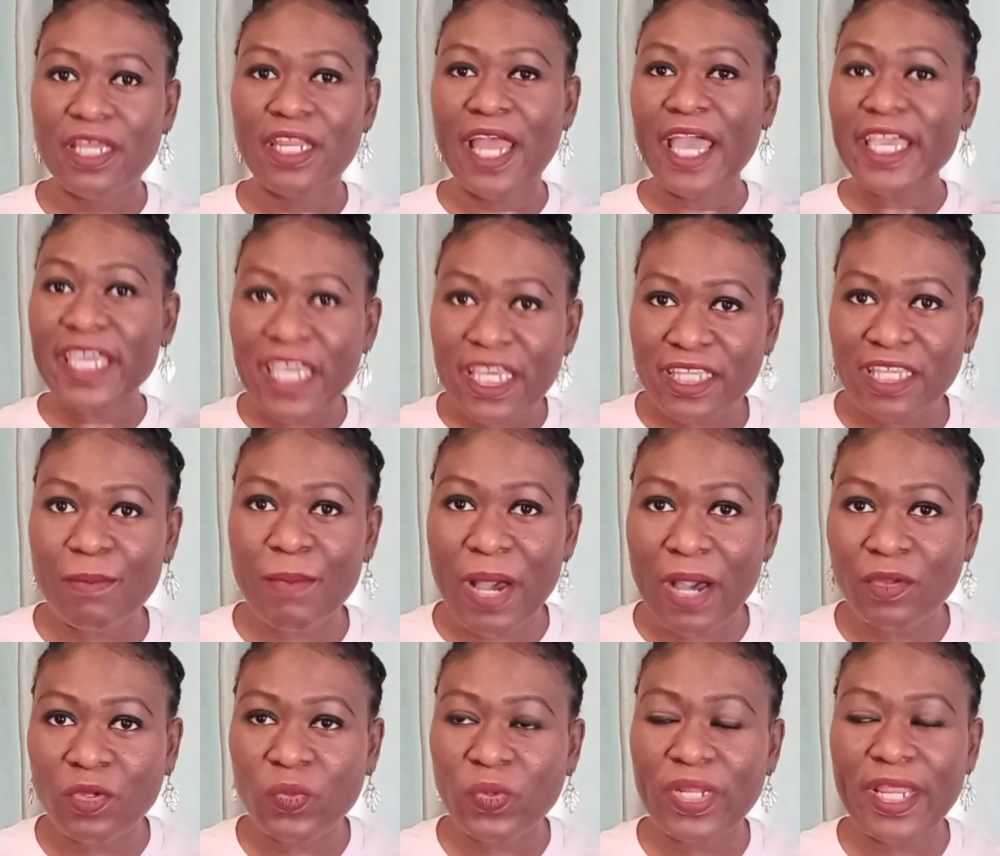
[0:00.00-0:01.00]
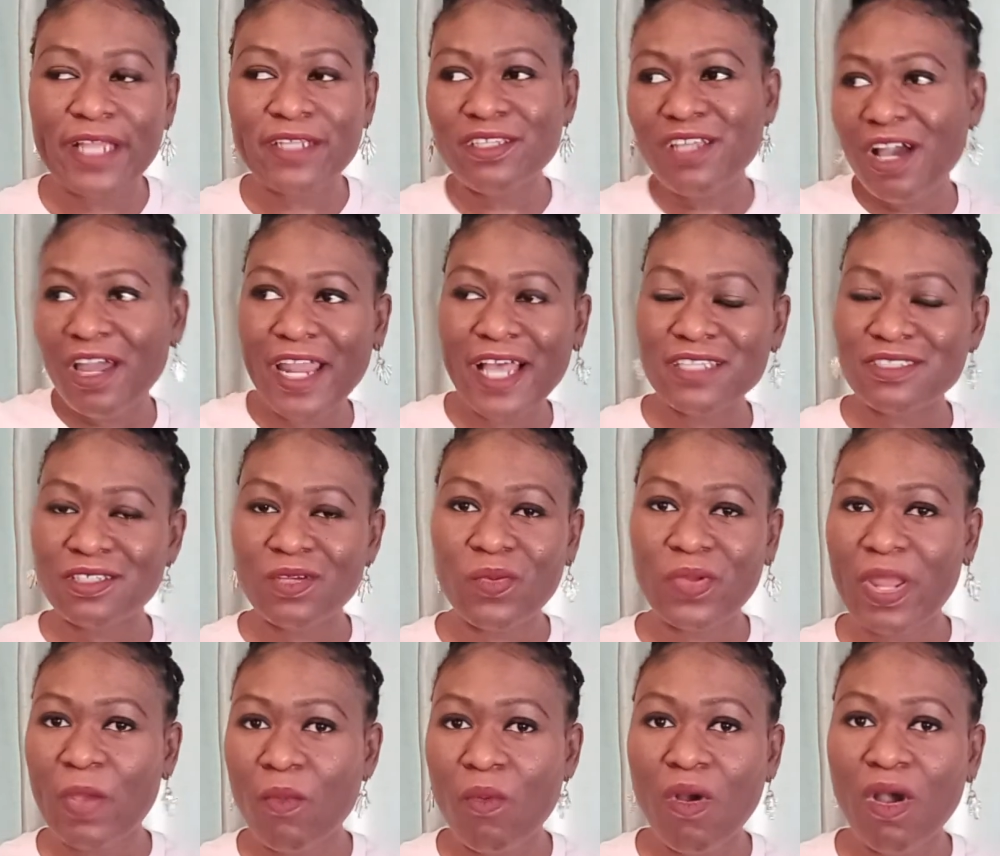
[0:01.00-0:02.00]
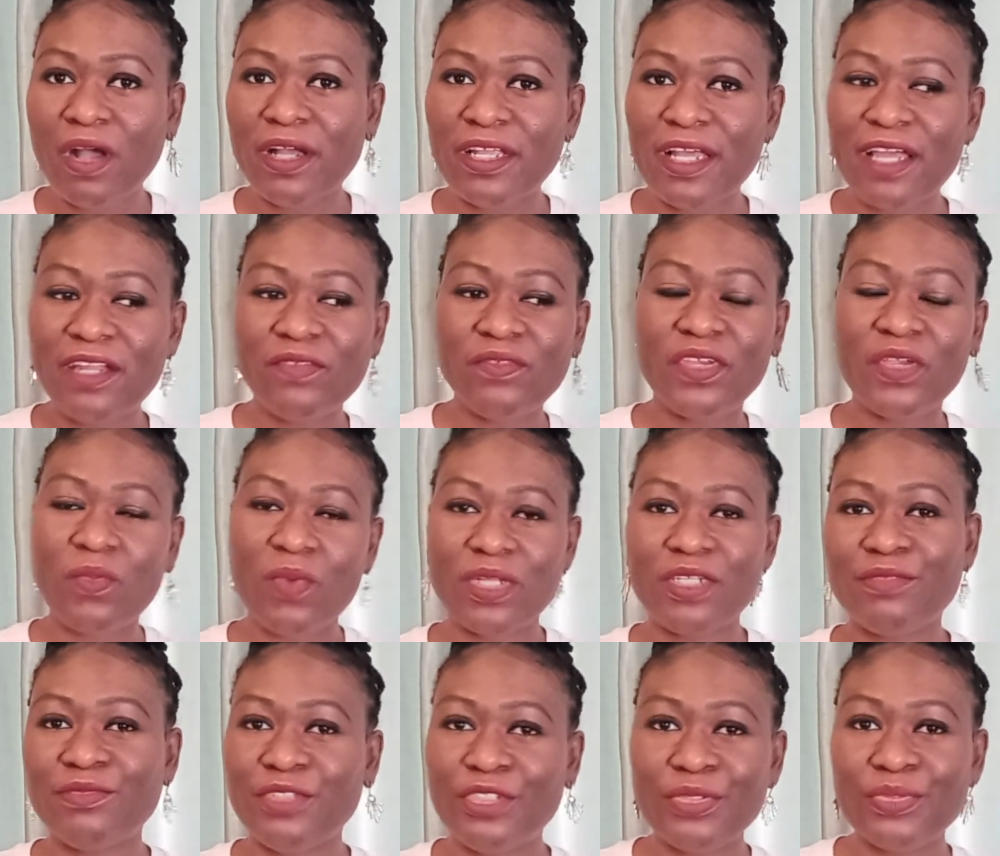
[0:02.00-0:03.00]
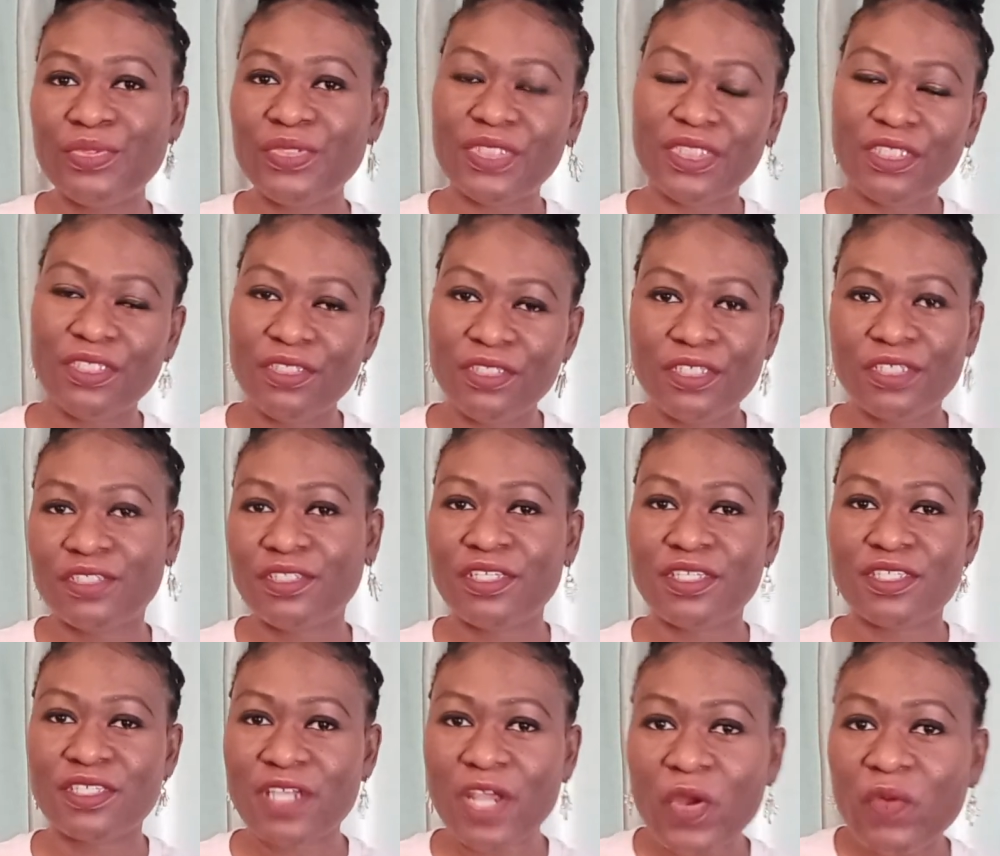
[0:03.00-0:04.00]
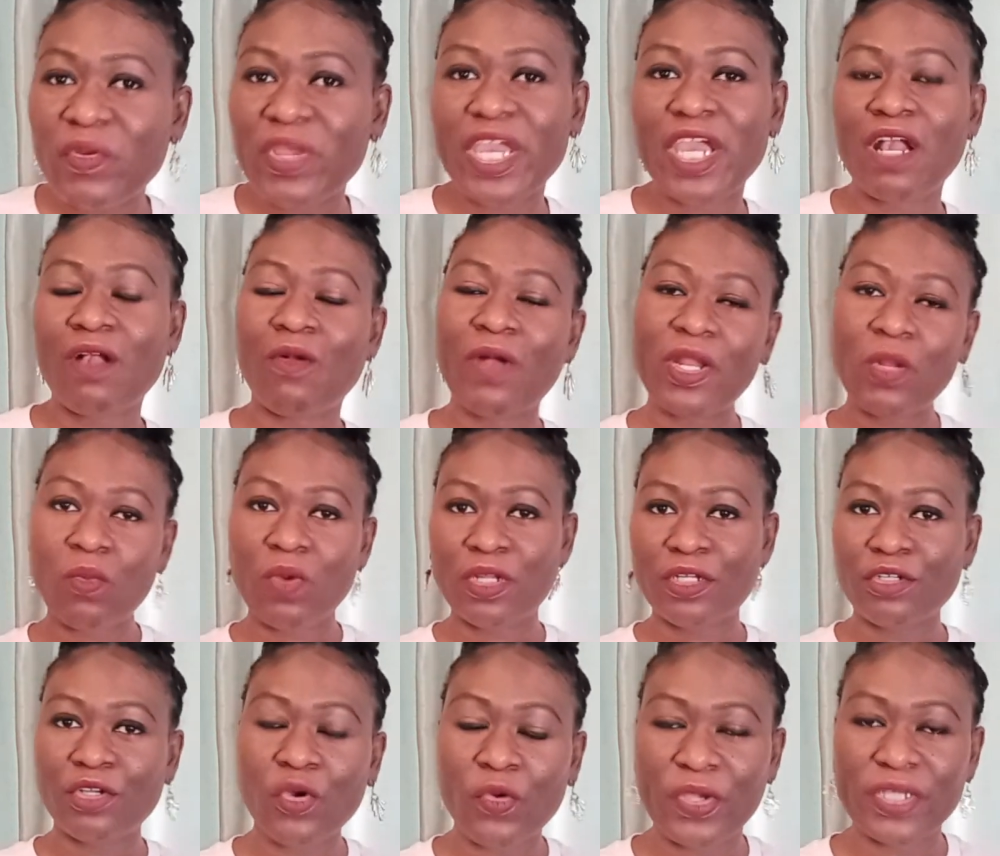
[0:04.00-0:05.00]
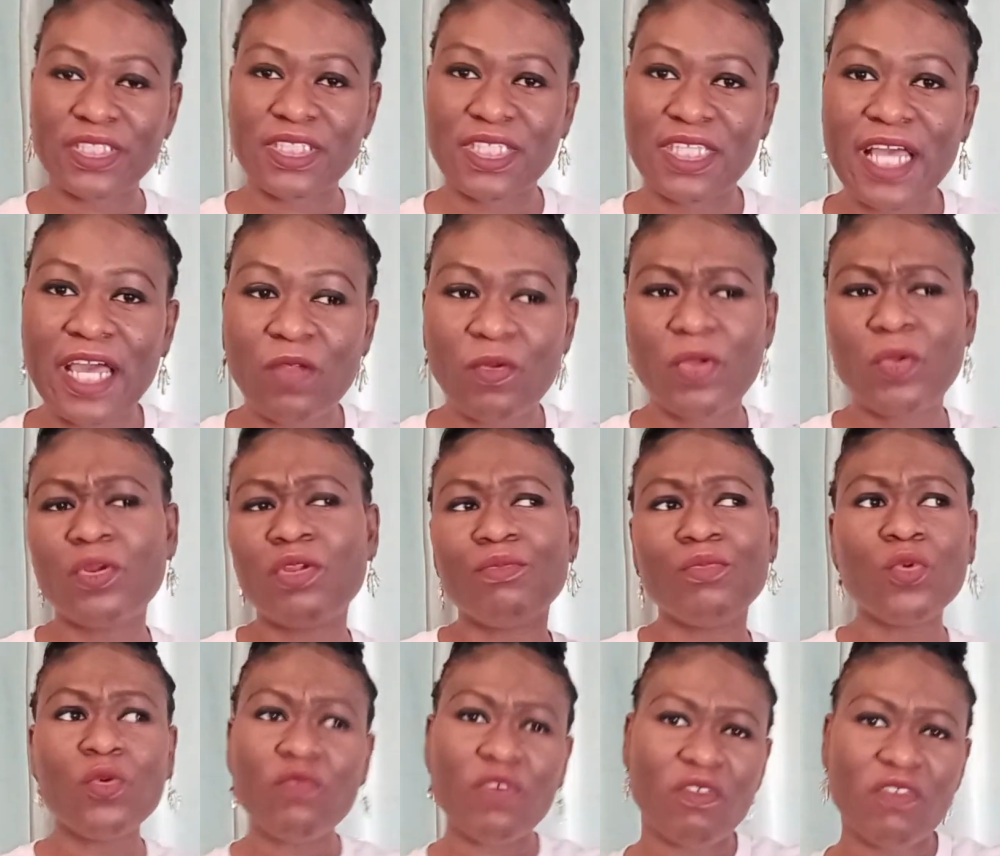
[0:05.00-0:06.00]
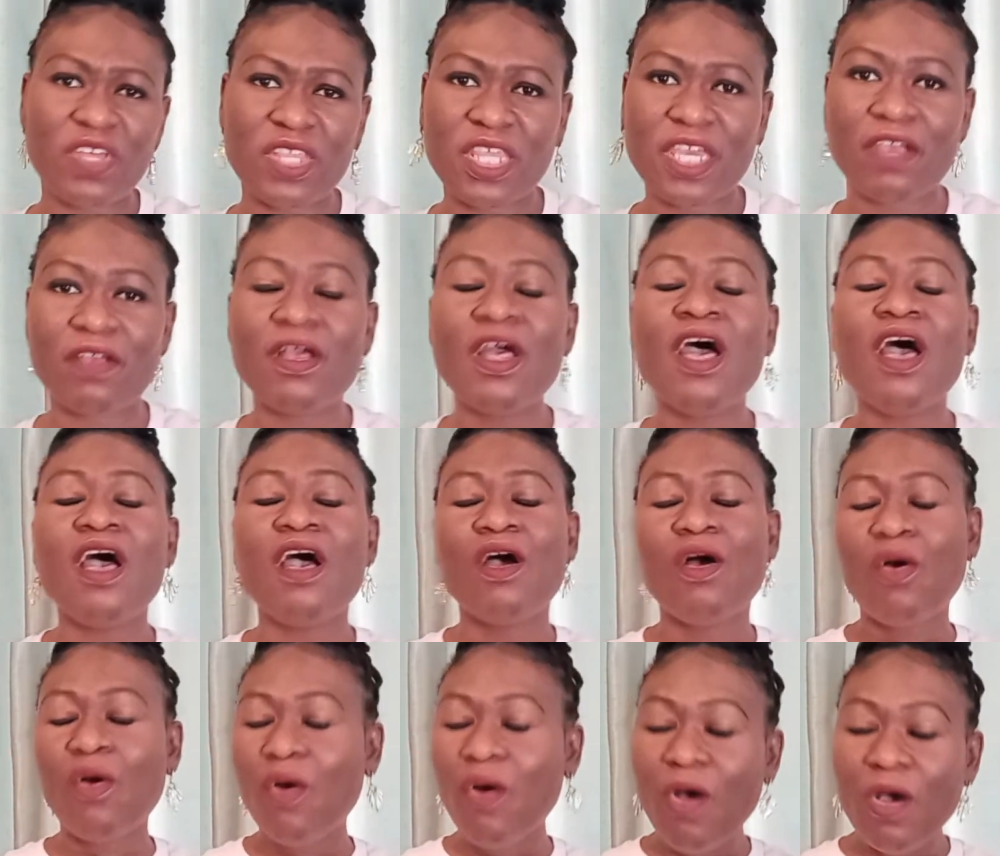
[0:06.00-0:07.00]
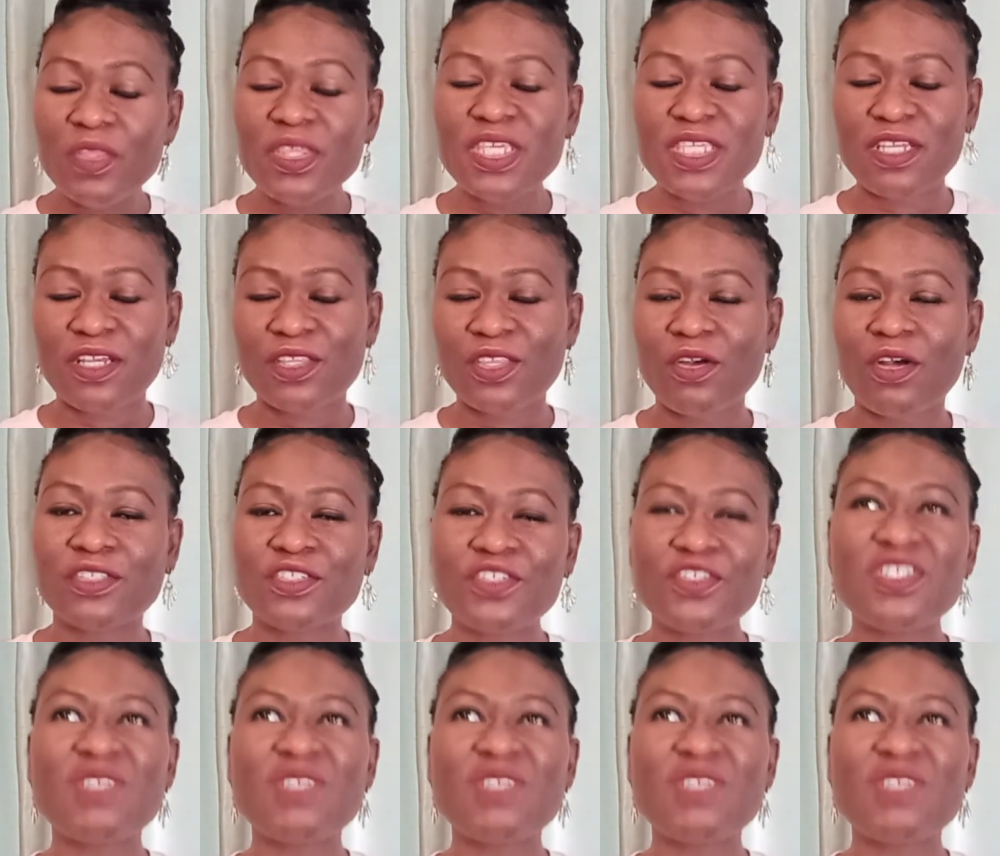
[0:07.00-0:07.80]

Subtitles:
And I kicked them out and we're like, no, that's not what I want. I don't really want to do this career. Or I don't want to go into that. Or I don't want to move over there. All these are thoughts.